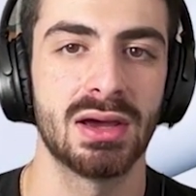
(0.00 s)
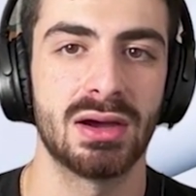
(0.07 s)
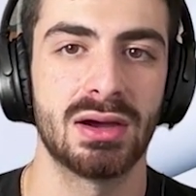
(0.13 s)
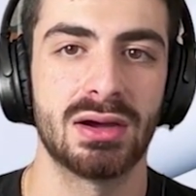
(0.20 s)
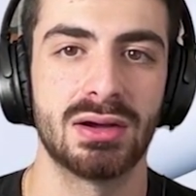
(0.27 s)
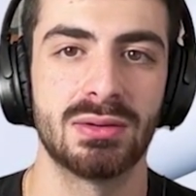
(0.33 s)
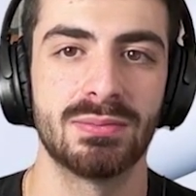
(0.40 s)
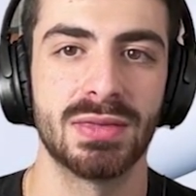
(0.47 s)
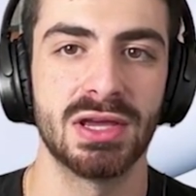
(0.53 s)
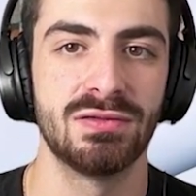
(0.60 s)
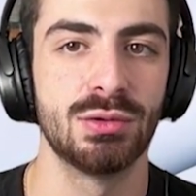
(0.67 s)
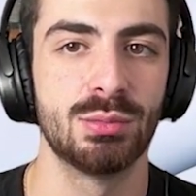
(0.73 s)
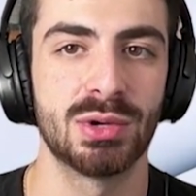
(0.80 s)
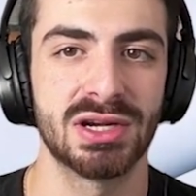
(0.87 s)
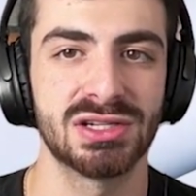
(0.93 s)
Um,
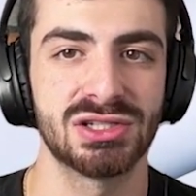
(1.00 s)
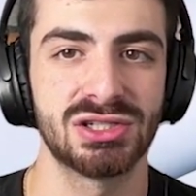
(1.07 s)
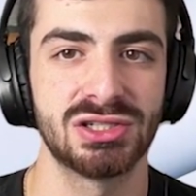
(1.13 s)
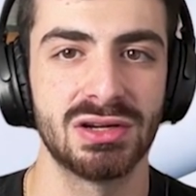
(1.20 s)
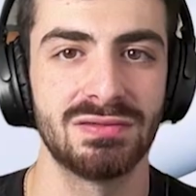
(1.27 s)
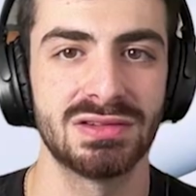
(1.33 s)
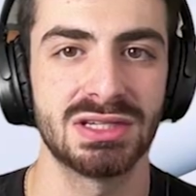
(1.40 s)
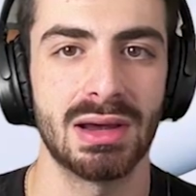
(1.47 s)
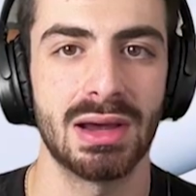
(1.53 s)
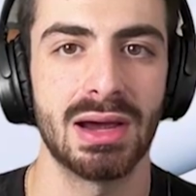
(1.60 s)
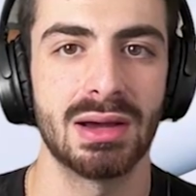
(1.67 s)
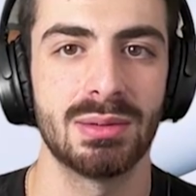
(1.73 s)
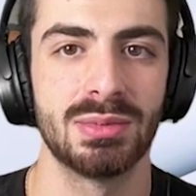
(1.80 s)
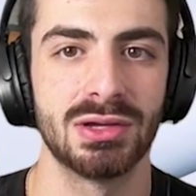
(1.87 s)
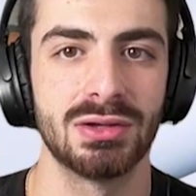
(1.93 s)
if you press Shift
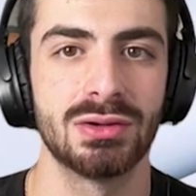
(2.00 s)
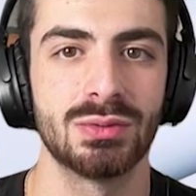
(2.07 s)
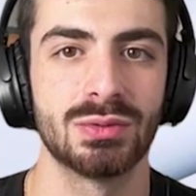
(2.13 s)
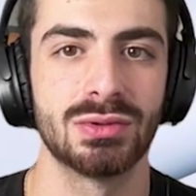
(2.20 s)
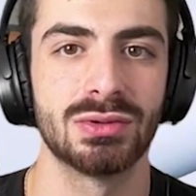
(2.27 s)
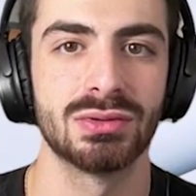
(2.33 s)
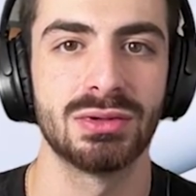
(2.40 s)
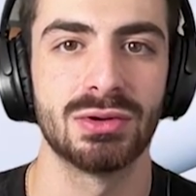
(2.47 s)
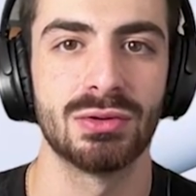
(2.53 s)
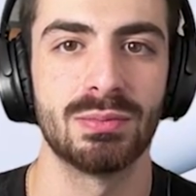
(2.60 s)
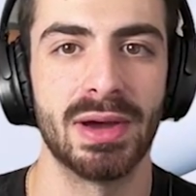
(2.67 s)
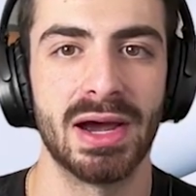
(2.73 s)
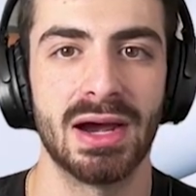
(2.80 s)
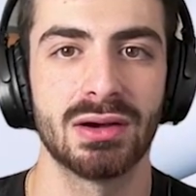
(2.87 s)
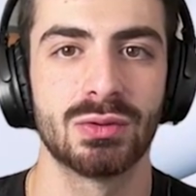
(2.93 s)
Tab, it will go
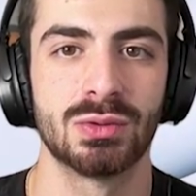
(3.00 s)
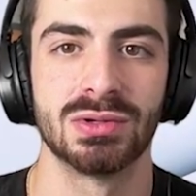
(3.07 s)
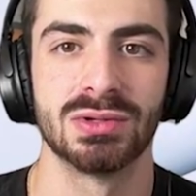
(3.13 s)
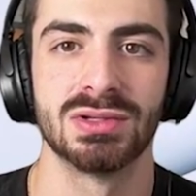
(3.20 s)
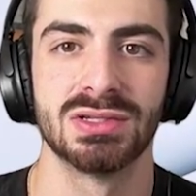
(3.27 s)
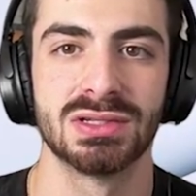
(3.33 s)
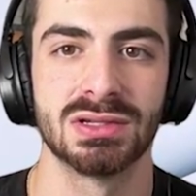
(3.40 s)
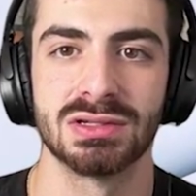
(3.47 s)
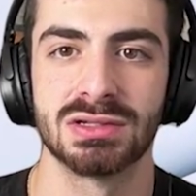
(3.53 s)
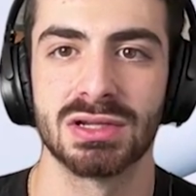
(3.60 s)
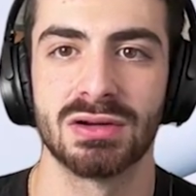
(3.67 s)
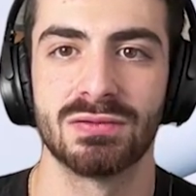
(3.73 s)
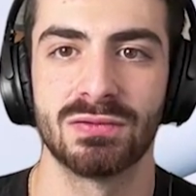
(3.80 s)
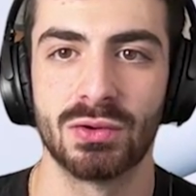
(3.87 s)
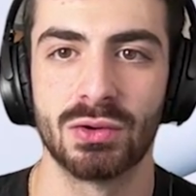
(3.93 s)
backwards
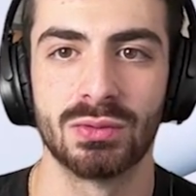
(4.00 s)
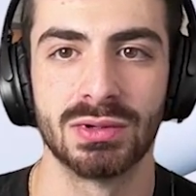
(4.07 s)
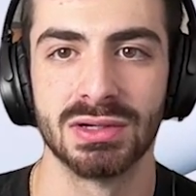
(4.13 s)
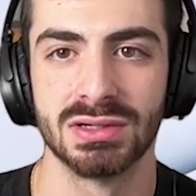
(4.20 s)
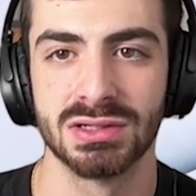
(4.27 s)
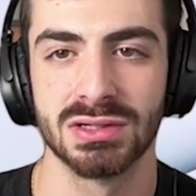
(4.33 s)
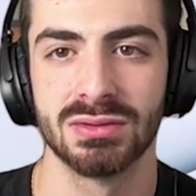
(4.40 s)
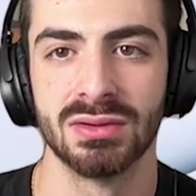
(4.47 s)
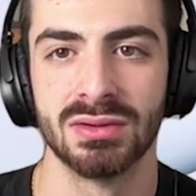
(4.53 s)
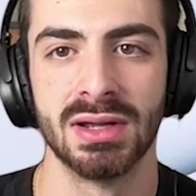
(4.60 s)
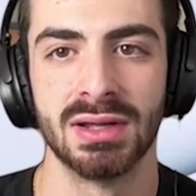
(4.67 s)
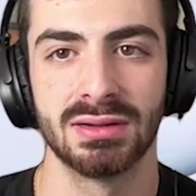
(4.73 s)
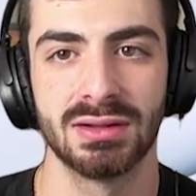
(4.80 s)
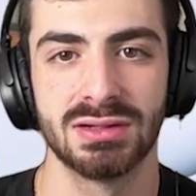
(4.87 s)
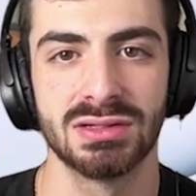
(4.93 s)
instead of forward. So
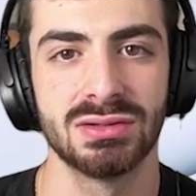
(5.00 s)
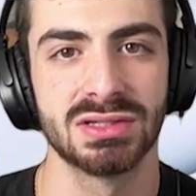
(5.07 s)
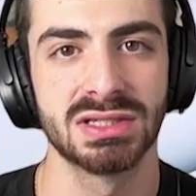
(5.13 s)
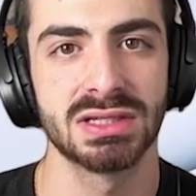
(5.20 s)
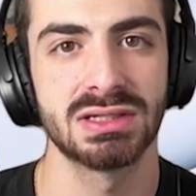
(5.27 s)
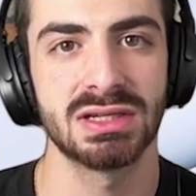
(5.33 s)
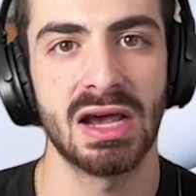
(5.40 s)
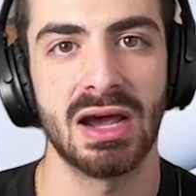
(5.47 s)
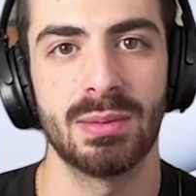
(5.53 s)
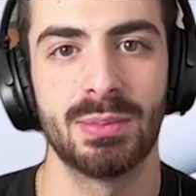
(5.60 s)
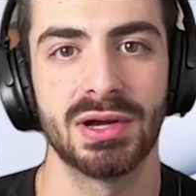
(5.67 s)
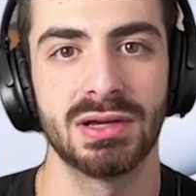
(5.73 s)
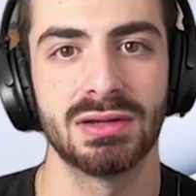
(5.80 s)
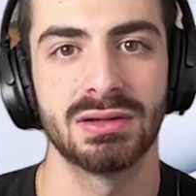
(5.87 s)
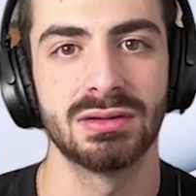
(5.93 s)
let's use the Tab
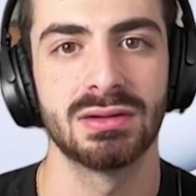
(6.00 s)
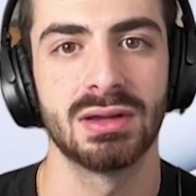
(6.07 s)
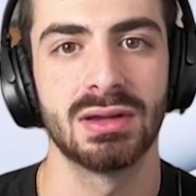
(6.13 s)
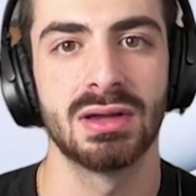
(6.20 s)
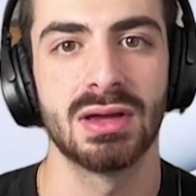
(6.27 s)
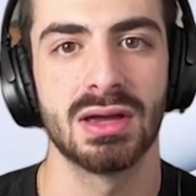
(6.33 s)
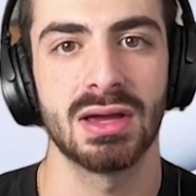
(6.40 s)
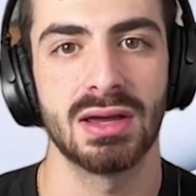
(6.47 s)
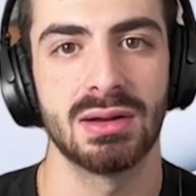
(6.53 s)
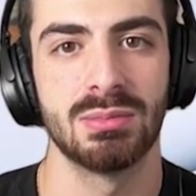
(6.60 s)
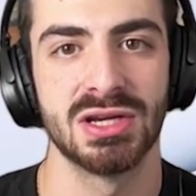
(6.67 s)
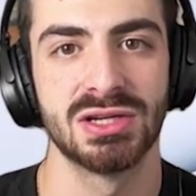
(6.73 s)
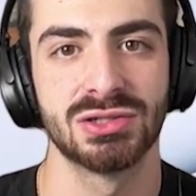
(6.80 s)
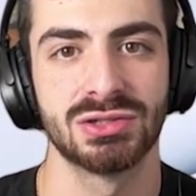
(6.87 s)
button and make